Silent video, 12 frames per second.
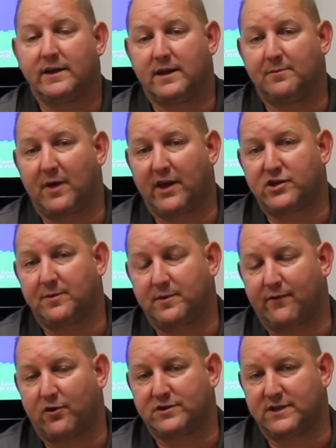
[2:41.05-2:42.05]
Tim Blankenship,
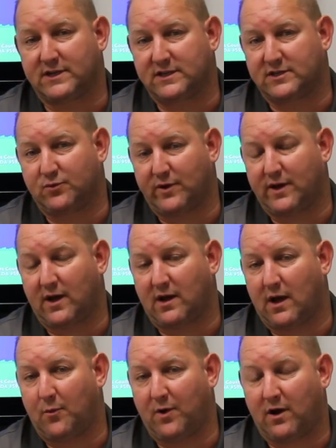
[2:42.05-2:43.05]

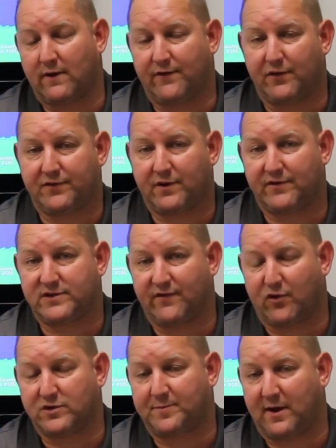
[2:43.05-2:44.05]
divorce661.com. We are a full service
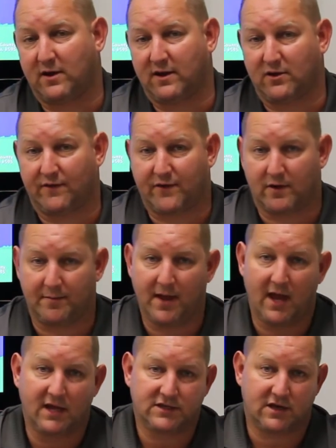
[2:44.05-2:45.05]
divorce paralegal
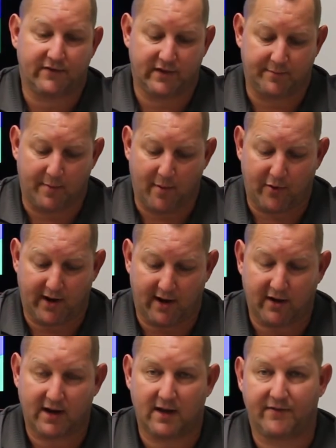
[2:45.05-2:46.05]
firm serving the Pomona
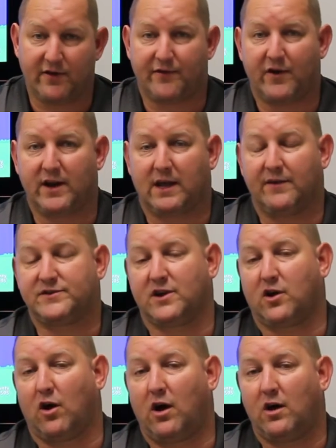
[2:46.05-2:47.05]
area. Feel free to give us
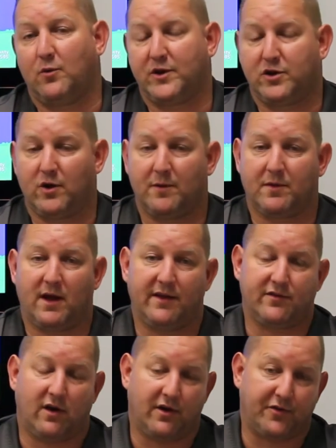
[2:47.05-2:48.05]
a call. We do help
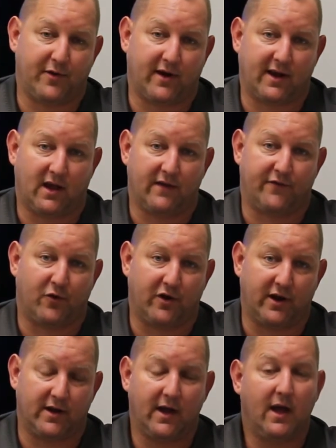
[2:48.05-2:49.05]
clients all throughout
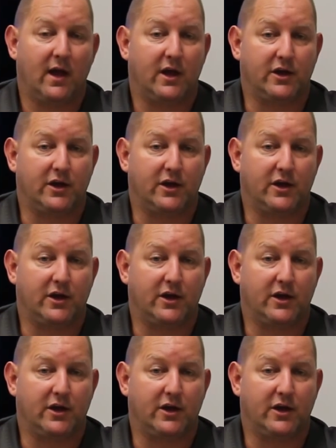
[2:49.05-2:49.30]
California.